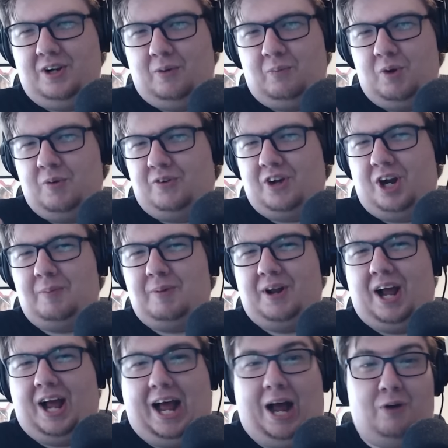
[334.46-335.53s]
Yo, we were talking
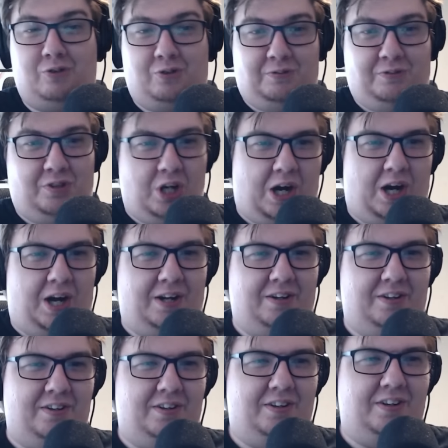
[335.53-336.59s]
about House of
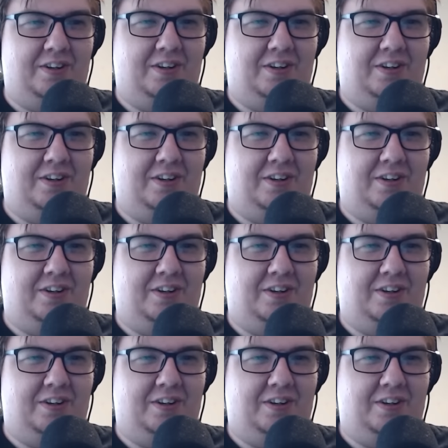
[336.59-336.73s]
God.